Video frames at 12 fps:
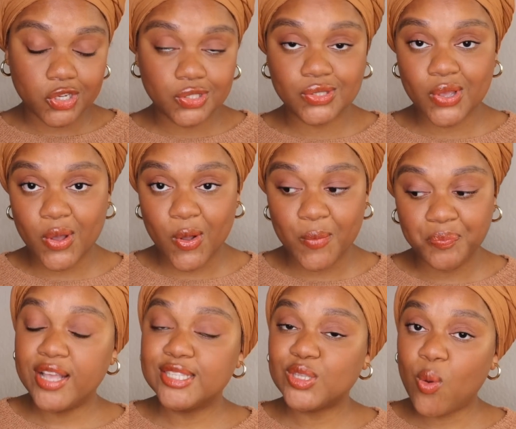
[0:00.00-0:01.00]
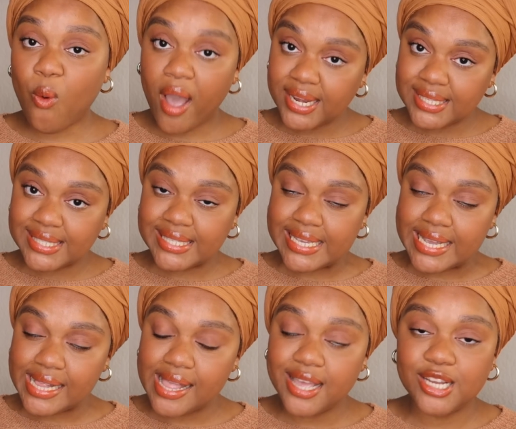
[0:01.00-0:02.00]
So it's quite a
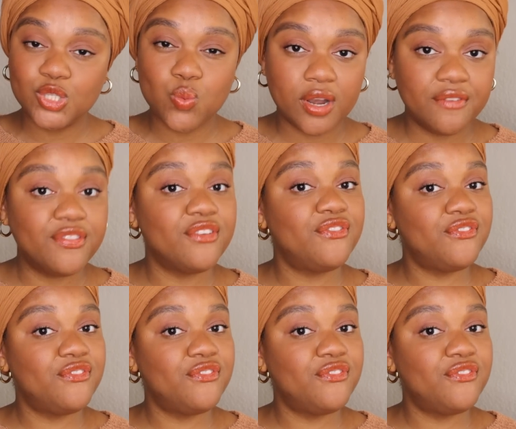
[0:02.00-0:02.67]
steal and it's one of the